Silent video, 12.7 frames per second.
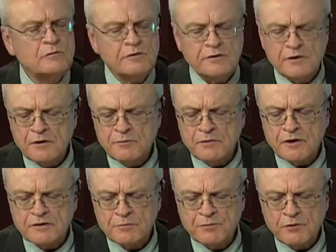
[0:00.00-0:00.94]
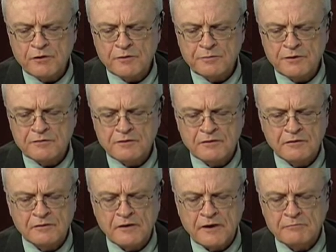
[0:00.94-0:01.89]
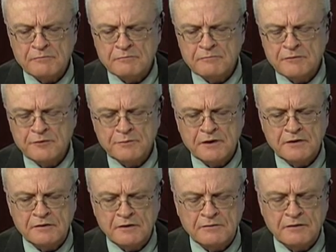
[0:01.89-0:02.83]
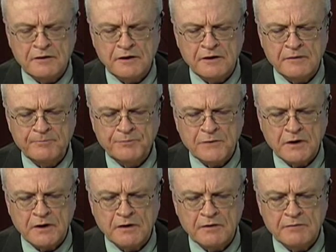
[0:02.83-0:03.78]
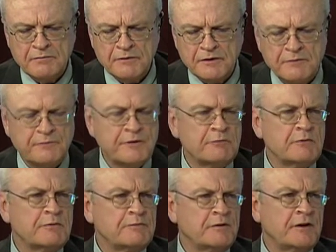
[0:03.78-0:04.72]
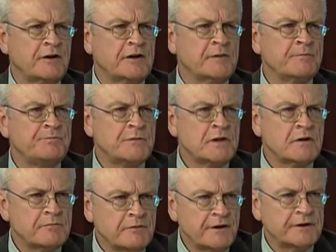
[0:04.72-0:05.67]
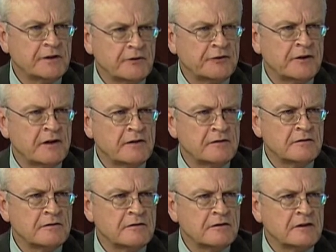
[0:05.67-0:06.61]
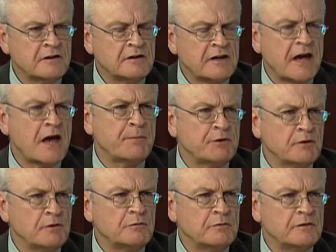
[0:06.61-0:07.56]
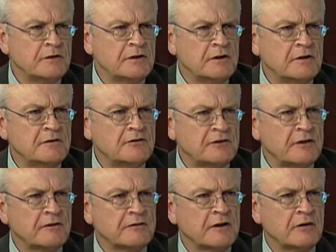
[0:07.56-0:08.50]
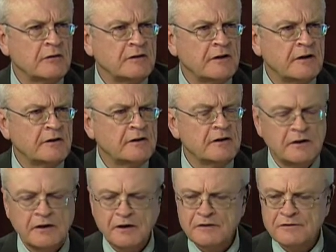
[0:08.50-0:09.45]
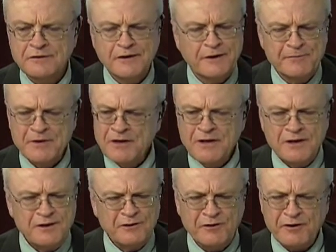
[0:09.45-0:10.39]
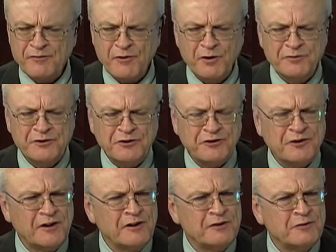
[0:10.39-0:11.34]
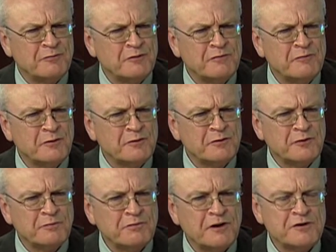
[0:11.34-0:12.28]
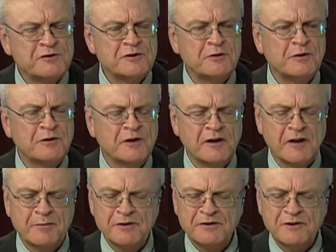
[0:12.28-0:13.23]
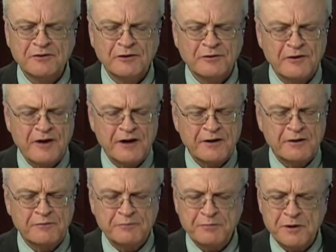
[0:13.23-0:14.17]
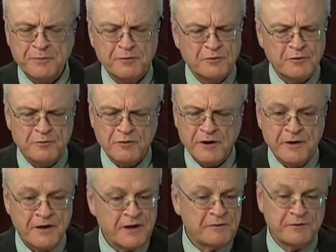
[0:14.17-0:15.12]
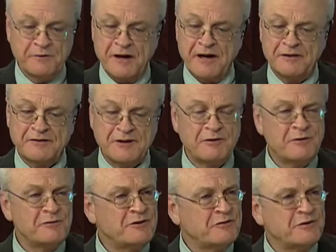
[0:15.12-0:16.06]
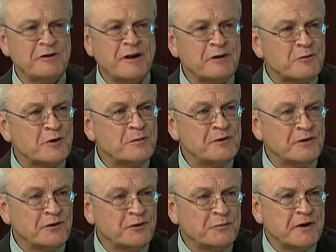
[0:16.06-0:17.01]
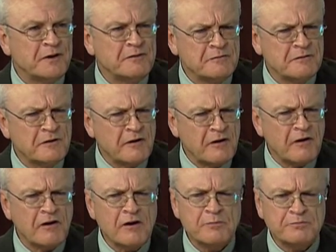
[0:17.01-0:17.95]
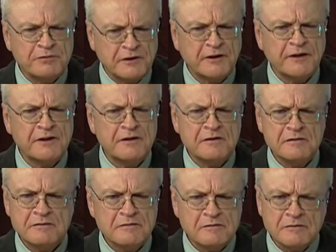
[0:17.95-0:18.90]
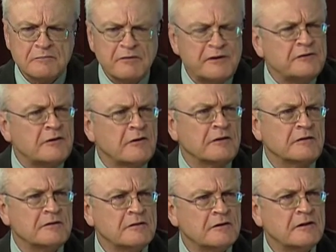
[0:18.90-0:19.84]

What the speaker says: Looking at the broader picture, a lot was made yesterday of the Confederate flag flying outside the Capitol in South Carolina. And you have all these states with voter suppression going on. I mean, there's a lot of people who are, they're not terrorists, they're not criminals, but they are playing a race card.